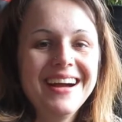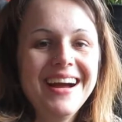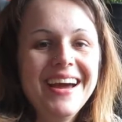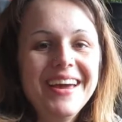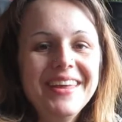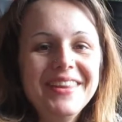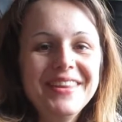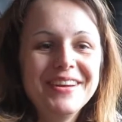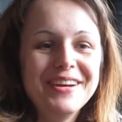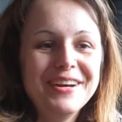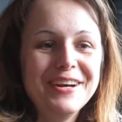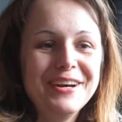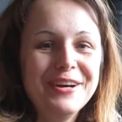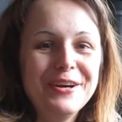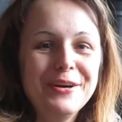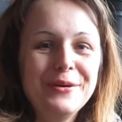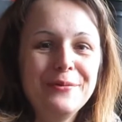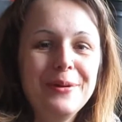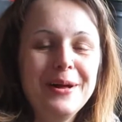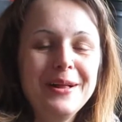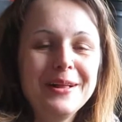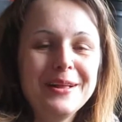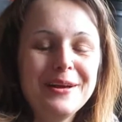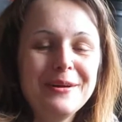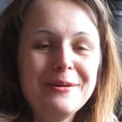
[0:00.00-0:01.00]
there,
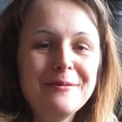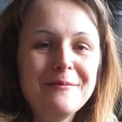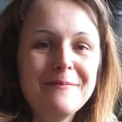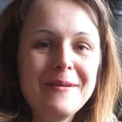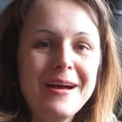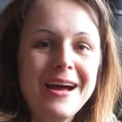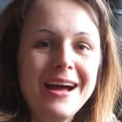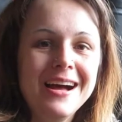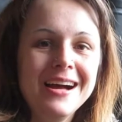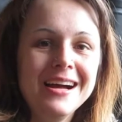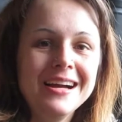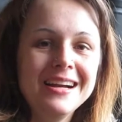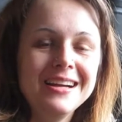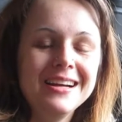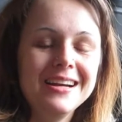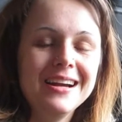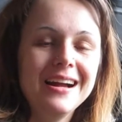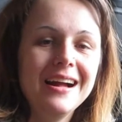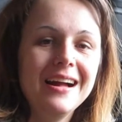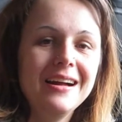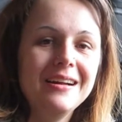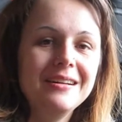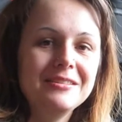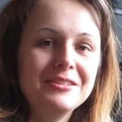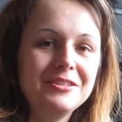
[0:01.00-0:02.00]
welcome back
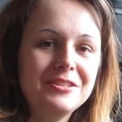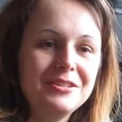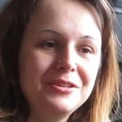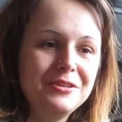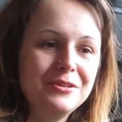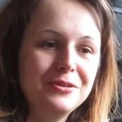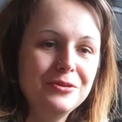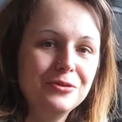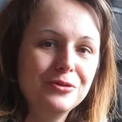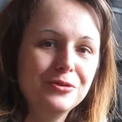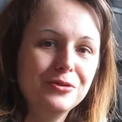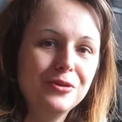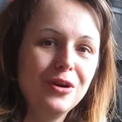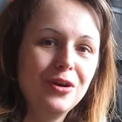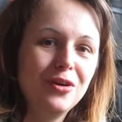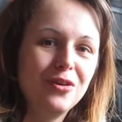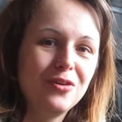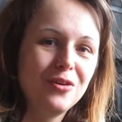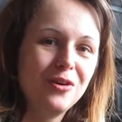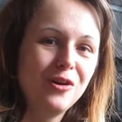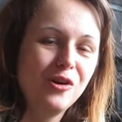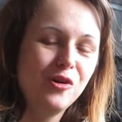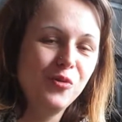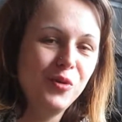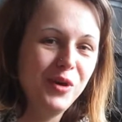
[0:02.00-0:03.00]
to
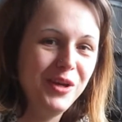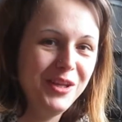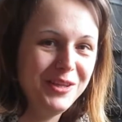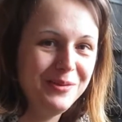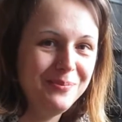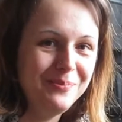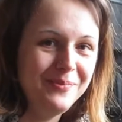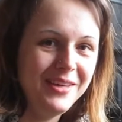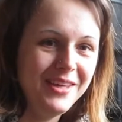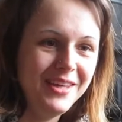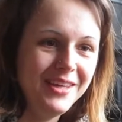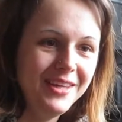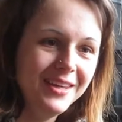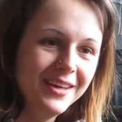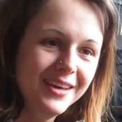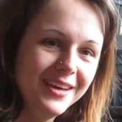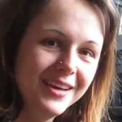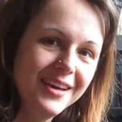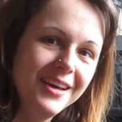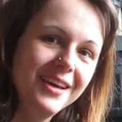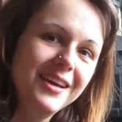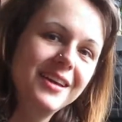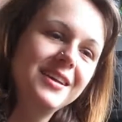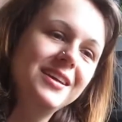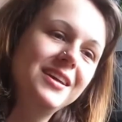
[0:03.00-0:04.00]
Grow With Me.
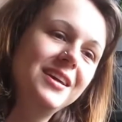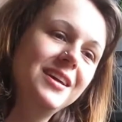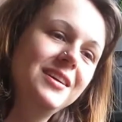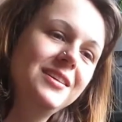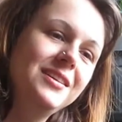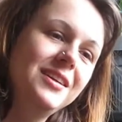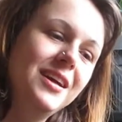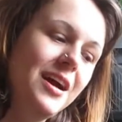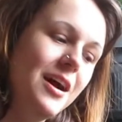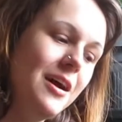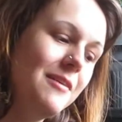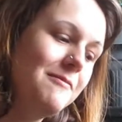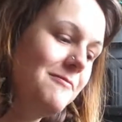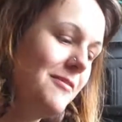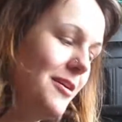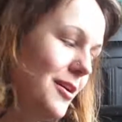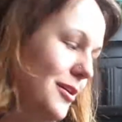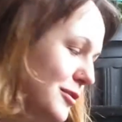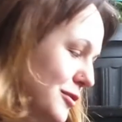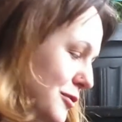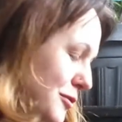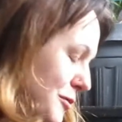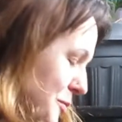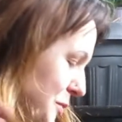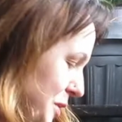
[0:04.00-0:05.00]

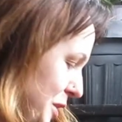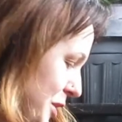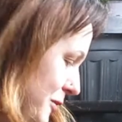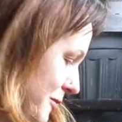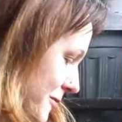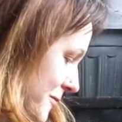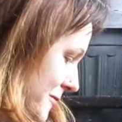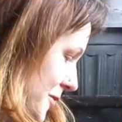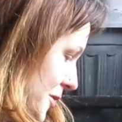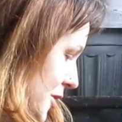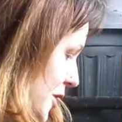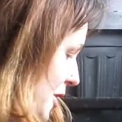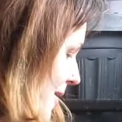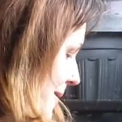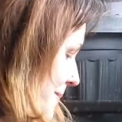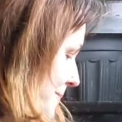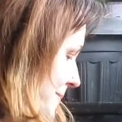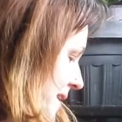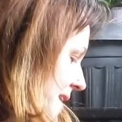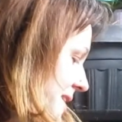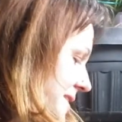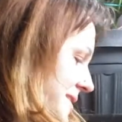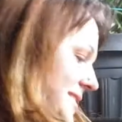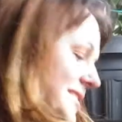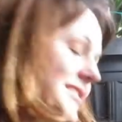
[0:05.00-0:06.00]
Follow me from
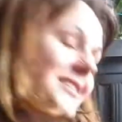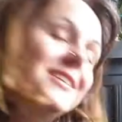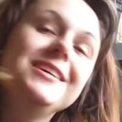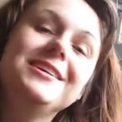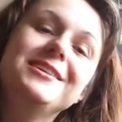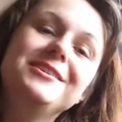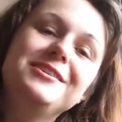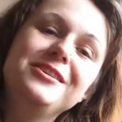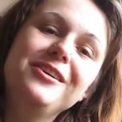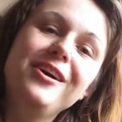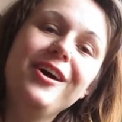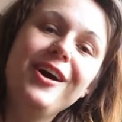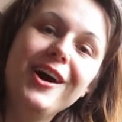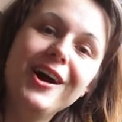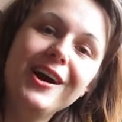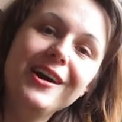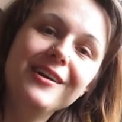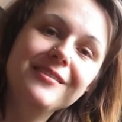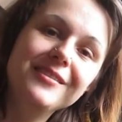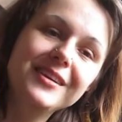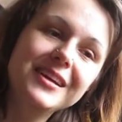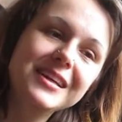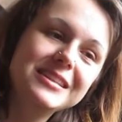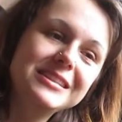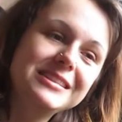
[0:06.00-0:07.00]
seed to
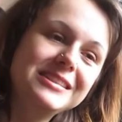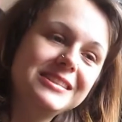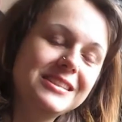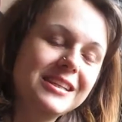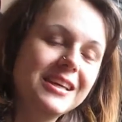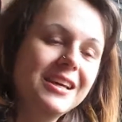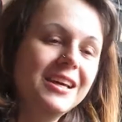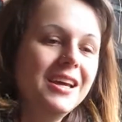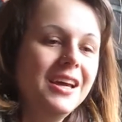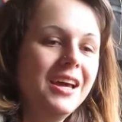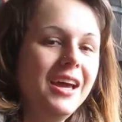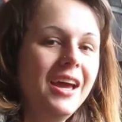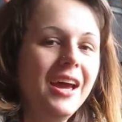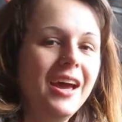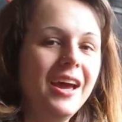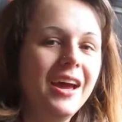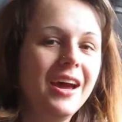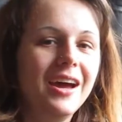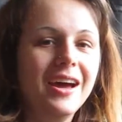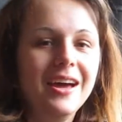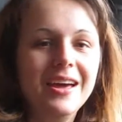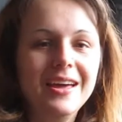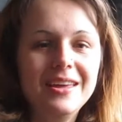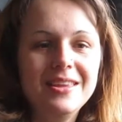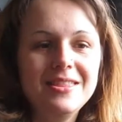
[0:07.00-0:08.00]
harvest.
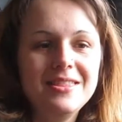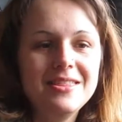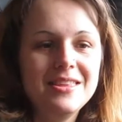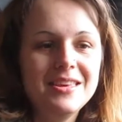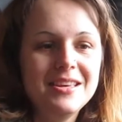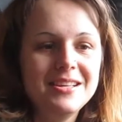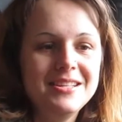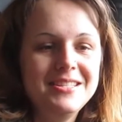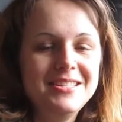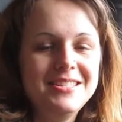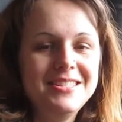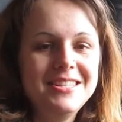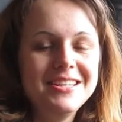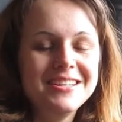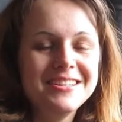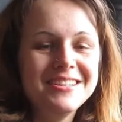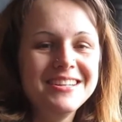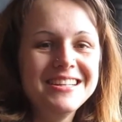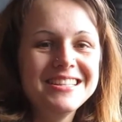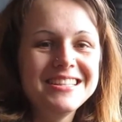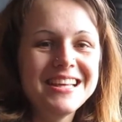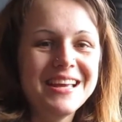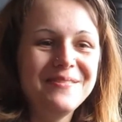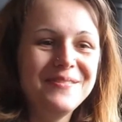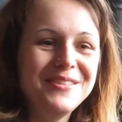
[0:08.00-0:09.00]
In this
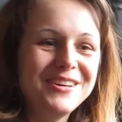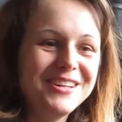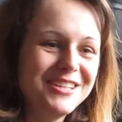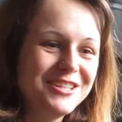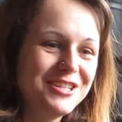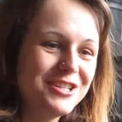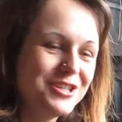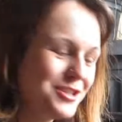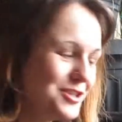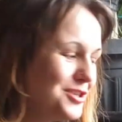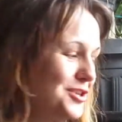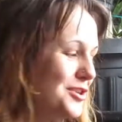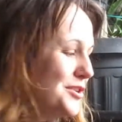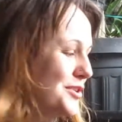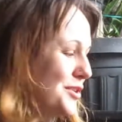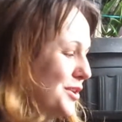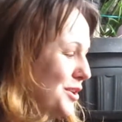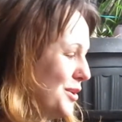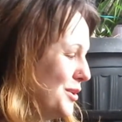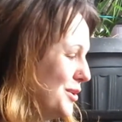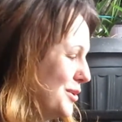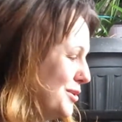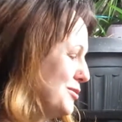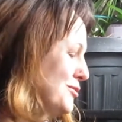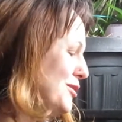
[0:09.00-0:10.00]
series, I'm going to show
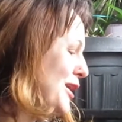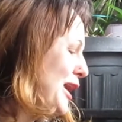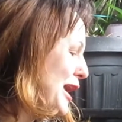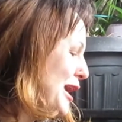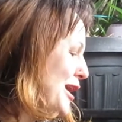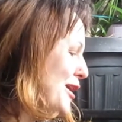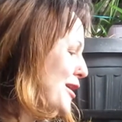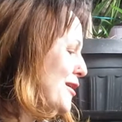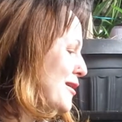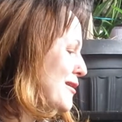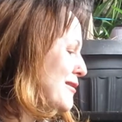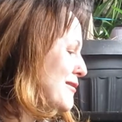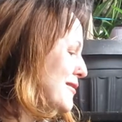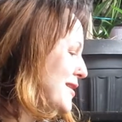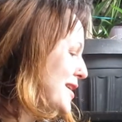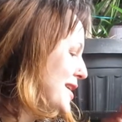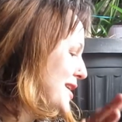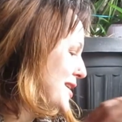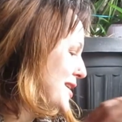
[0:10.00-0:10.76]
you how